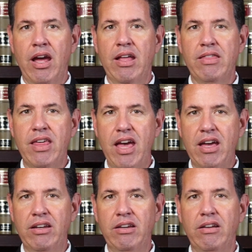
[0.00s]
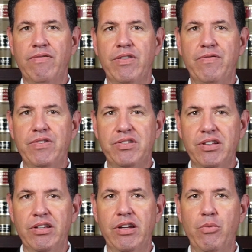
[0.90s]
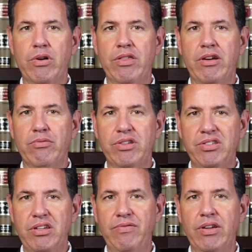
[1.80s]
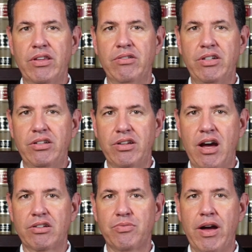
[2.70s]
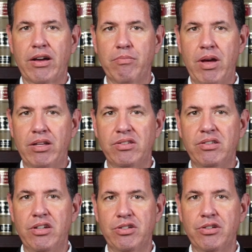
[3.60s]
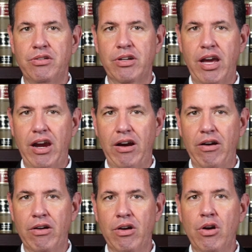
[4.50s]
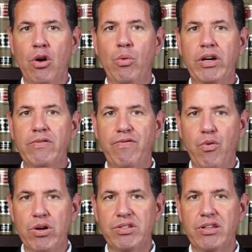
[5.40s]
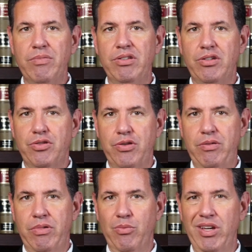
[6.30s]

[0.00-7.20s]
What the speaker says: And then, if the facility where they're receiving their detox recommends additional care, we can force them into treatment.